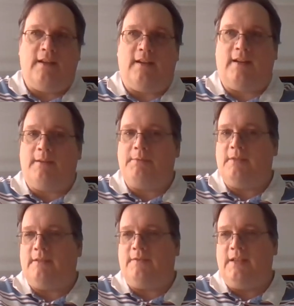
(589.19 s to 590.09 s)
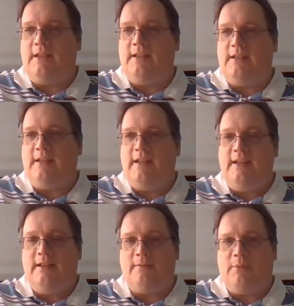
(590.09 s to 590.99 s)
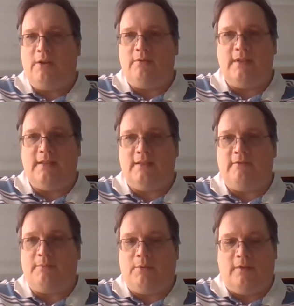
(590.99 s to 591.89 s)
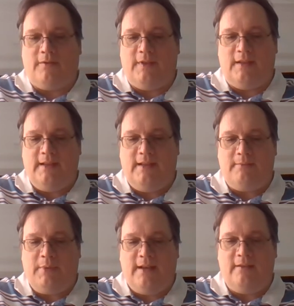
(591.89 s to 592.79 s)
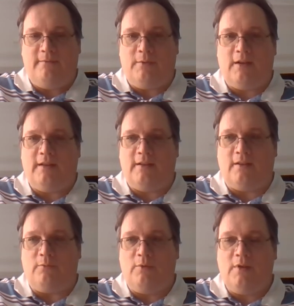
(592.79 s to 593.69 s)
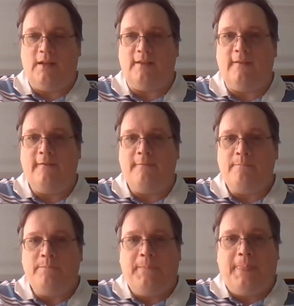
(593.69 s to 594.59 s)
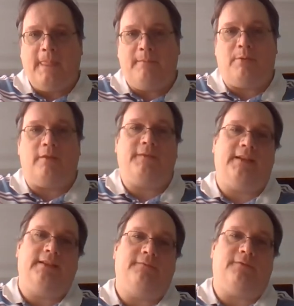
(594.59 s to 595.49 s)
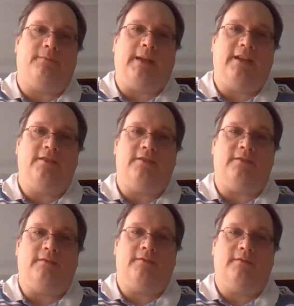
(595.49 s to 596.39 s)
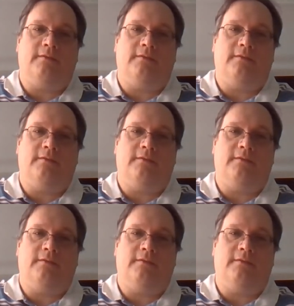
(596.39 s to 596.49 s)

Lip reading: A couple of the key components of a perfectly competitive market are, one, perfect information.